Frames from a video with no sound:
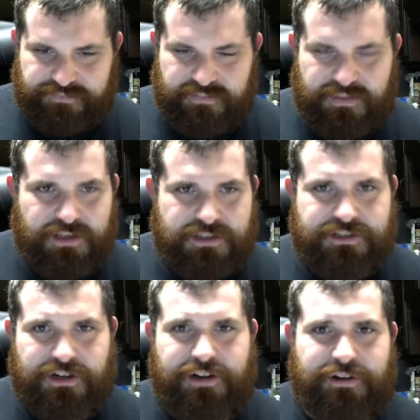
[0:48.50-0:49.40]

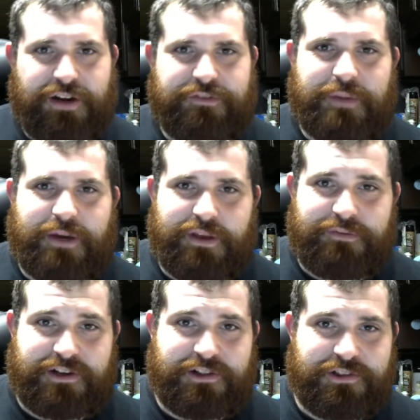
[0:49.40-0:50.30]
starting right off the bat, we have
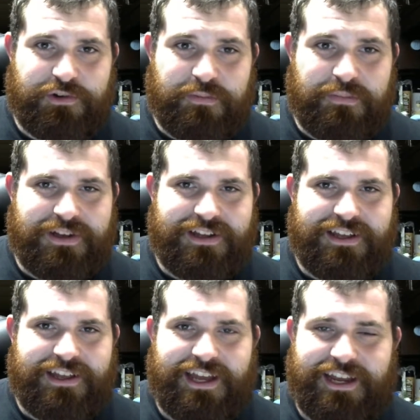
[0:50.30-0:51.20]
Gloom
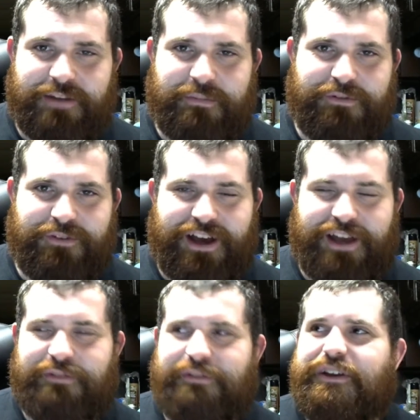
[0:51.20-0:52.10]
at number
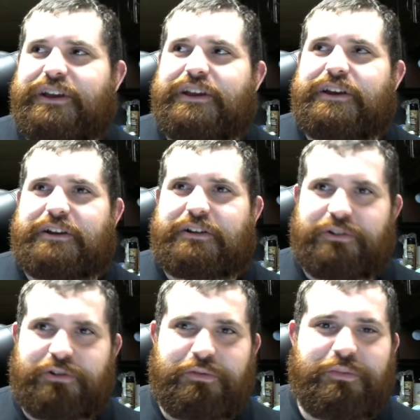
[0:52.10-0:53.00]
5.
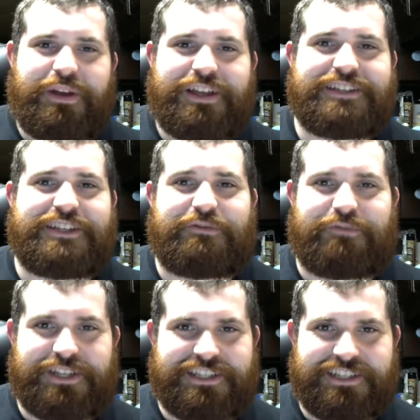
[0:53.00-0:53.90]
Gloom is a
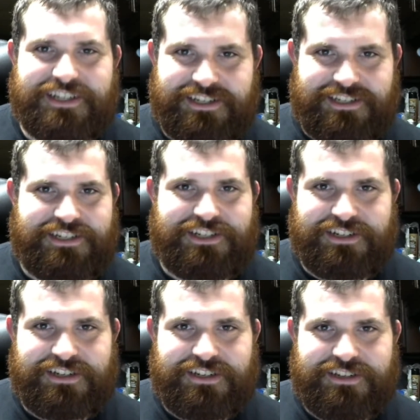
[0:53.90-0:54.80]
recent
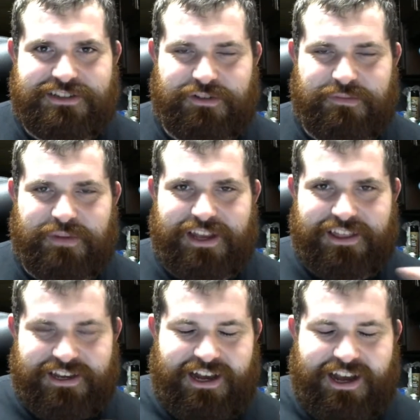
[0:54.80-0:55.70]
addition to my
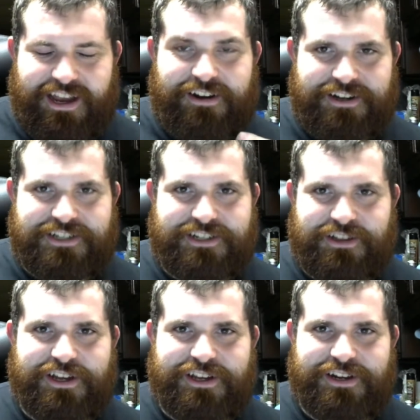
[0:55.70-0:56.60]
like higher
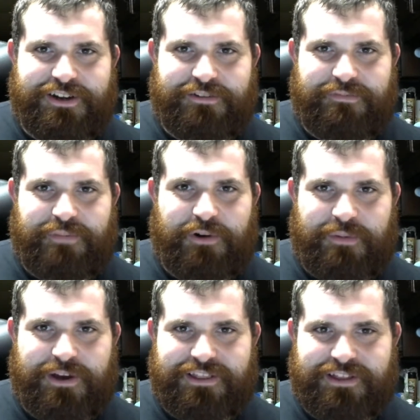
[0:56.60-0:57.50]
echelon of
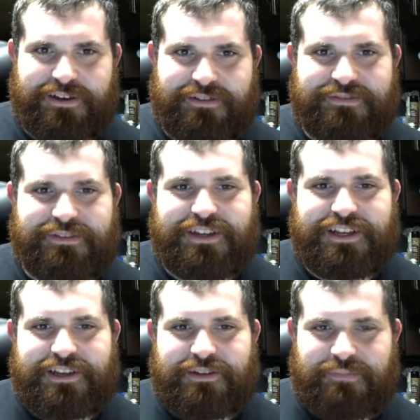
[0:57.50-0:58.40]
Pokemon love,
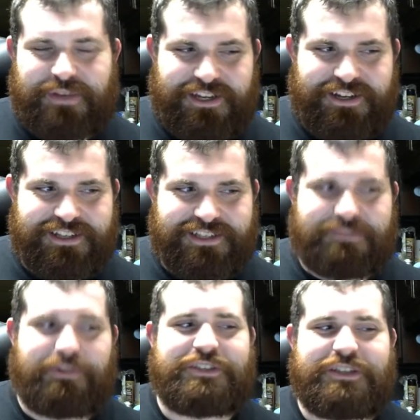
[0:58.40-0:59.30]

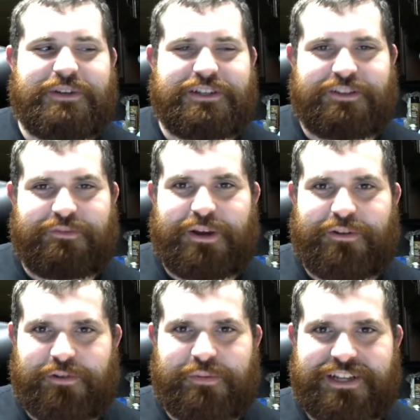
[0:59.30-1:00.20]
mostly because of my
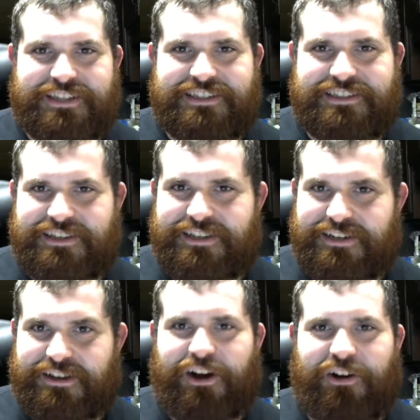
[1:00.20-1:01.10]
roommates in
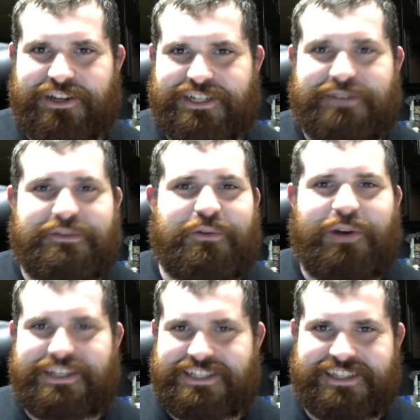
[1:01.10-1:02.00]
college, and if they're
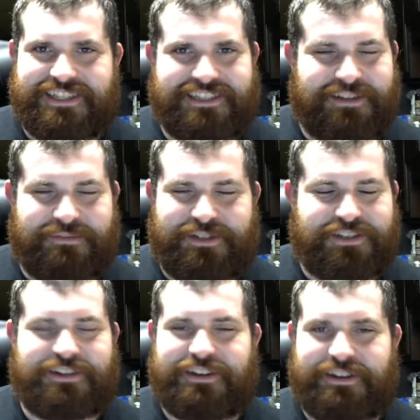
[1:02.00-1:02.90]
watching this, I'm sure
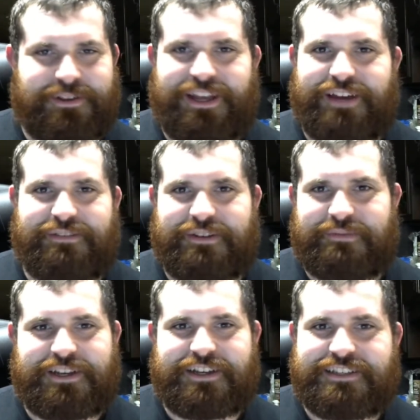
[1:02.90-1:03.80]
they're gonna be laughing because